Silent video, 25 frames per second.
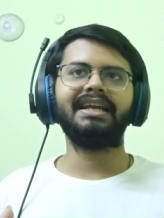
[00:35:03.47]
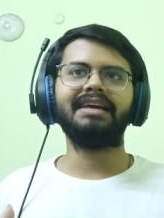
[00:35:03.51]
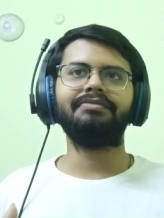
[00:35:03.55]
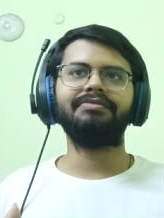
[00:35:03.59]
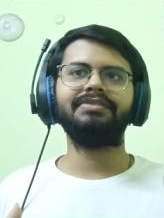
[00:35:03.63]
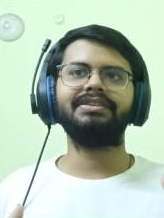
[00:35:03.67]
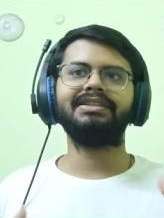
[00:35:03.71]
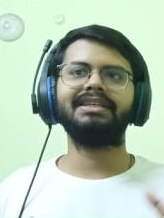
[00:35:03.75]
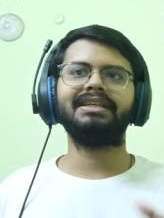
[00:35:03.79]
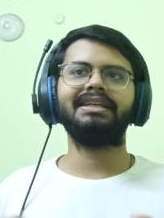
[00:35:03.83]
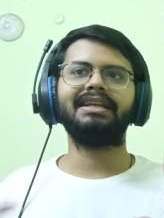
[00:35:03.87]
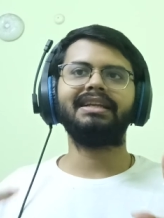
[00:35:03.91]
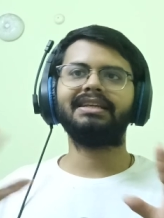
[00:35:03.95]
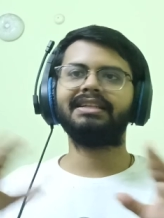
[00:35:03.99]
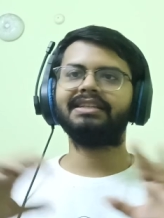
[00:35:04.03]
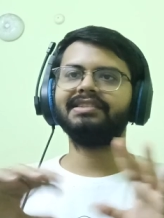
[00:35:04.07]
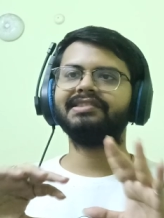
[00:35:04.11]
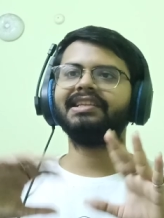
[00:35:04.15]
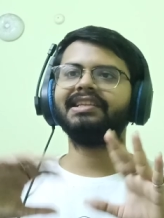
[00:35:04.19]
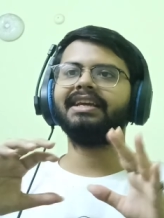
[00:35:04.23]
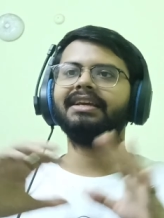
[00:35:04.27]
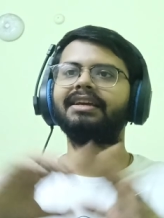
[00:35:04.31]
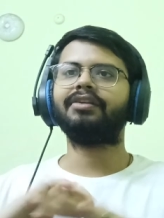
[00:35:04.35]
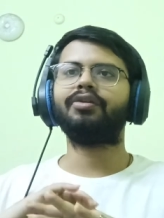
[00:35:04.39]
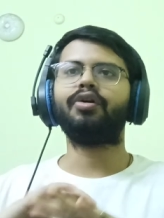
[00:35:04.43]
and everything, like
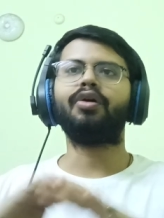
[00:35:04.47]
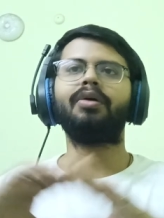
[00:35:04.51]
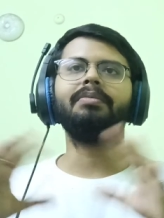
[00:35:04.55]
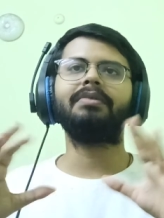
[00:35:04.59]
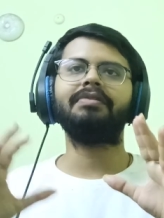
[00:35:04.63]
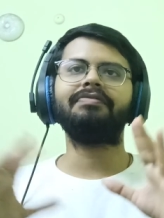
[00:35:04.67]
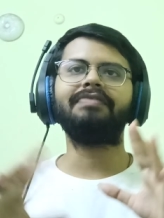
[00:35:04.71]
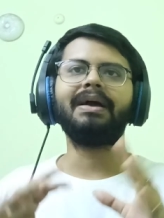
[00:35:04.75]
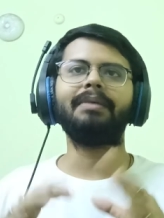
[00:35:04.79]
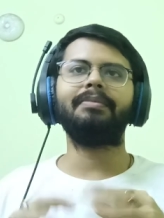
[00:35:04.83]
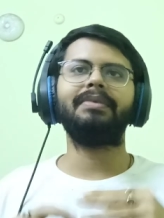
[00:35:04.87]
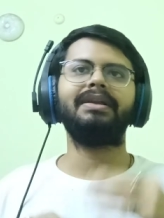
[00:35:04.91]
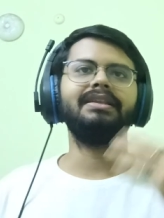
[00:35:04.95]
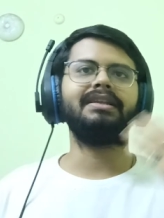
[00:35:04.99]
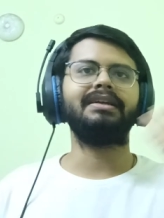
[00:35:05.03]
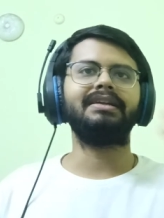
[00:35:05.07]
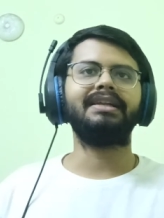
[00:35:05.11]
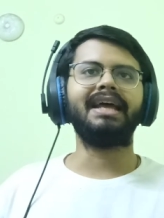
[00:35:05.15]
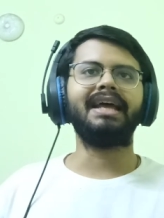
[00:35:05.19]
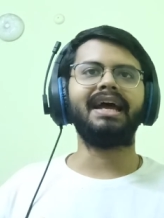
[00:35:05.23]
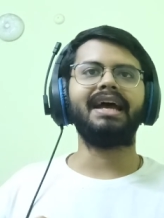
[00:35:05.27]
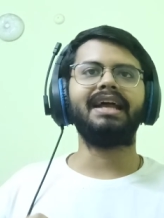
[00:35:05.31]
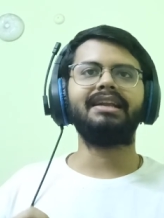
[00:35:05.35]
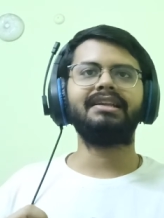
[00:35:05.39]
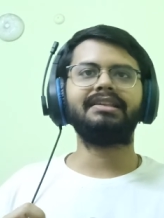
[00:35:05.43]
it's like a normal family, the
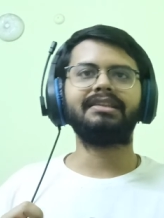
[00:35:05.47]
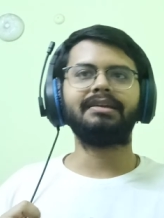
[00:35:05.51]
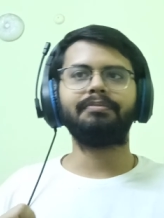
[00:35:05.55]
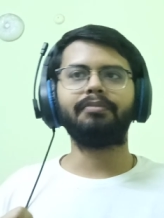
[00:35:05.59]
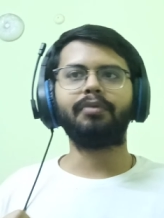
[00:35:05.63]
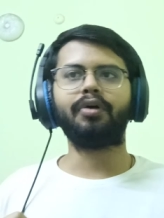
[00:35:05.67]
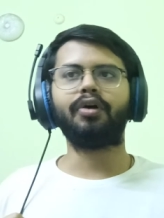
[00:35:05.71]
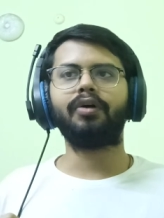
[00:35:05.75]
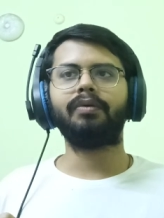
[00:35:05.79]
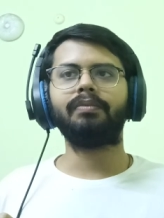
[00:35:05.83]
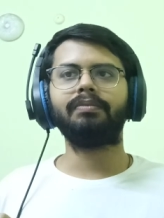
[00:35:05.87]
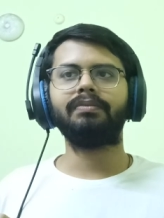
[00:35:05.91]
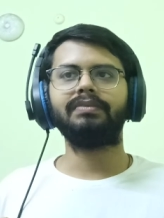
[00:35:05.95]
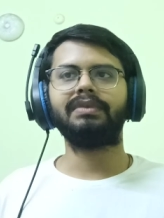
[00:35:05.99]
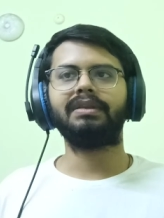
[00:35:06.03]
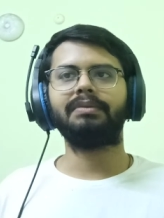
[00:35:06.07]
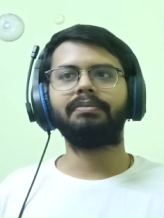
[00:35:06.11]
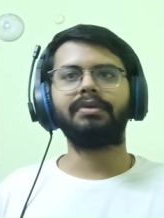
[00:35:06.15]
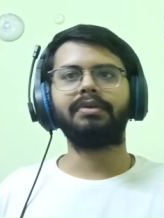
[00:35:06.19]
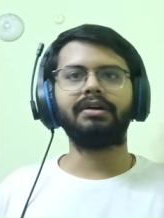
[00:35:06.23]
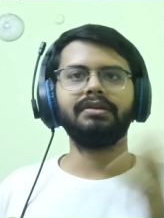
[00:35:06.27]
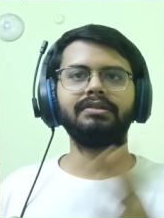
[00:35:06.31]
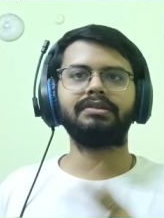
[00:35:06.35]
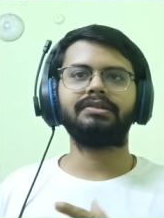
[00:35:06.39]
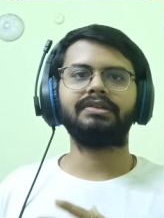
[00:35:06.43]
dad, the mom, the
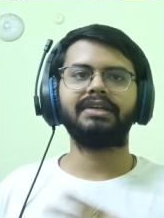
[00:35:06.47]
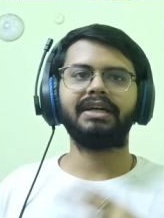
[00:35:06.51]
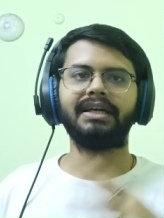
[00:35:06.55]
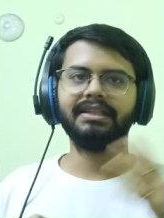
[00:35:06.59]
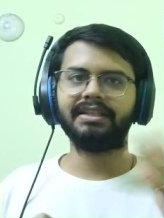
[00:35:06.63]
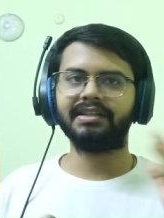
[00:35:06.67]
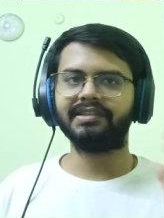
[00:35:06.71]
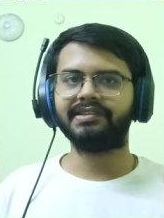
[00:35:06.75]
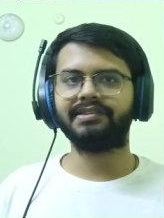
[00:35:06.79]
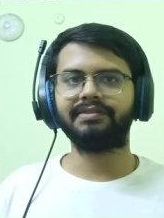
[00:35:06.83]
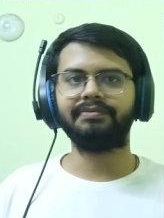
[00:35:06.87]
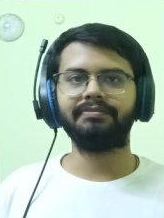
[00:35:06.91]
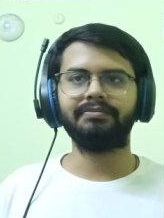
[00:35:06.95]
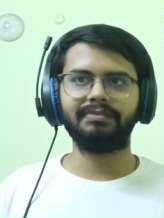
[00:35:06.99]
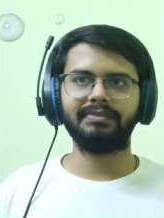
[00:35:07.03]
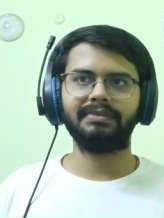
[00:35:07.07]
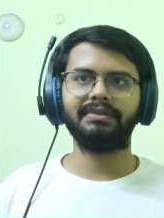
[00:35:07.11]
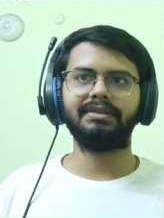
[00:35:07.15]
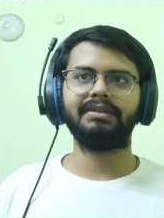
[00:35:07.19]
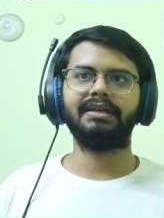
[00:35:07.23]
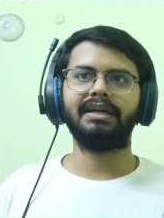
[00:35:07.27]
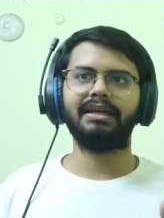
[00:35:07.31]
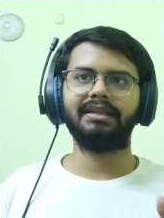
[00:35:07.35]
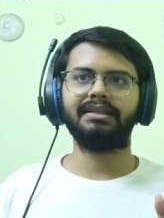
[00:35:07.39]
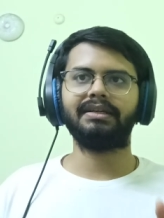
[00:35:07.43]
brother, and
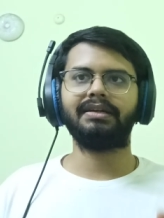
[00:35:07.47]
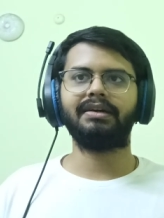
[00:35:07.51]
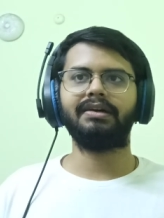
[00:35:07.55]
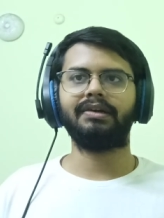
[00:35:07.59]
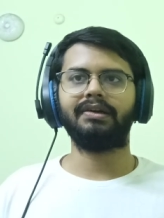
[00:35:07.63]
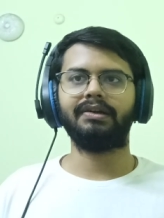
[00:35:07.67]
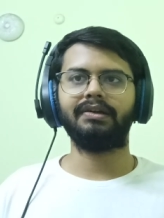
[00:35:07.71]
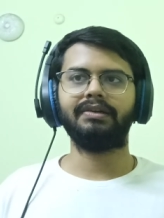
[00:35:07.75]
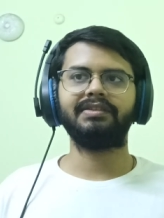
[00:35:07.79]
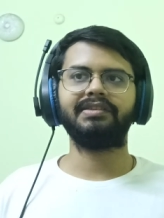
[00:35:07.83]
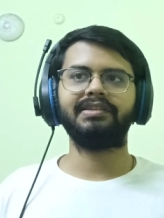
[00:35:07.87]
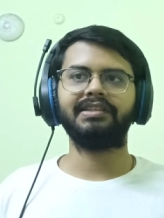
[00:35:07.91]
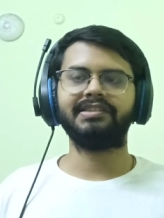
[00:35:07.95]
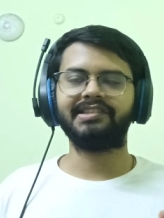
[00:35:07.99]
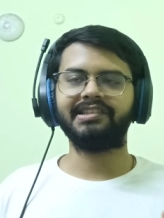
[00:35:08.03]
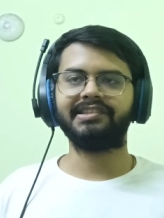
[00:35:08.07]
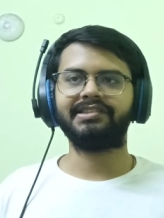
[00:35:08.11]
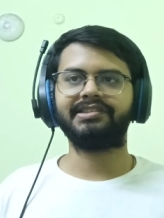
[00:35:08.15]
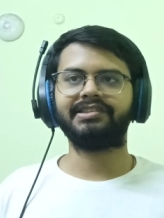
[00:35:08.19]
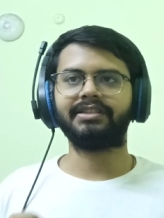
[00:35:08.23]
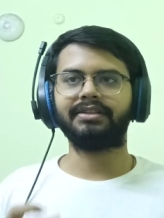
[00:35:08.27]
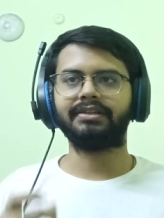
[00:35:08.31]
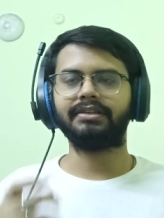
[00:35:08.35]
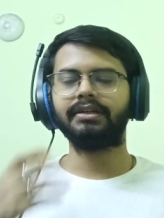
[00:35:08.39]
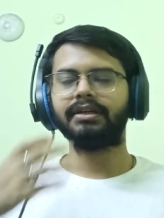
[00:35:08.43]
the girl, the
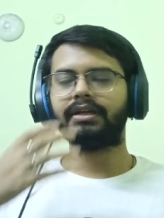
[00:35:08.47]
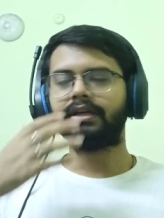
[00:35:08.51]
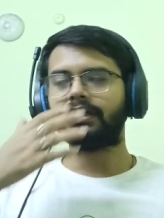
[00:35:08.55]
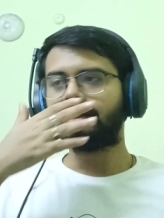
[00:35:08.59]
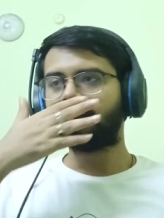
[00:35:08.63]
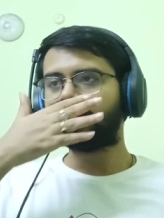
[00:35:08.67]
sister.